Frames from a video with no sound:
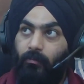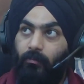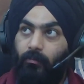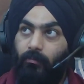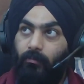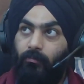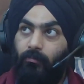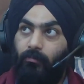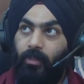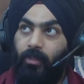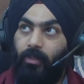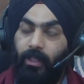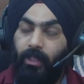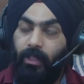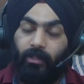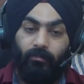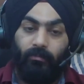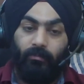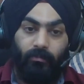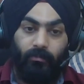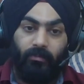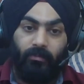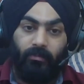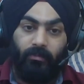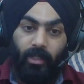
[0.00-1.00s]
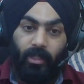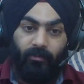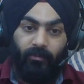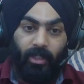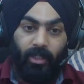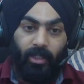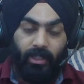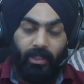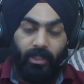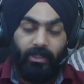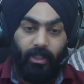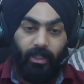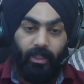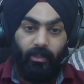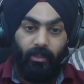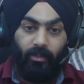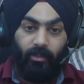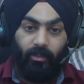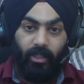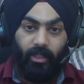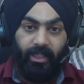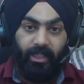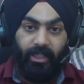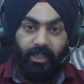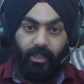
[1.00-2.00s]
medium level, I say,
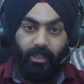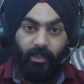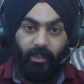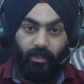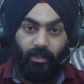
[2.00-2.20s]
and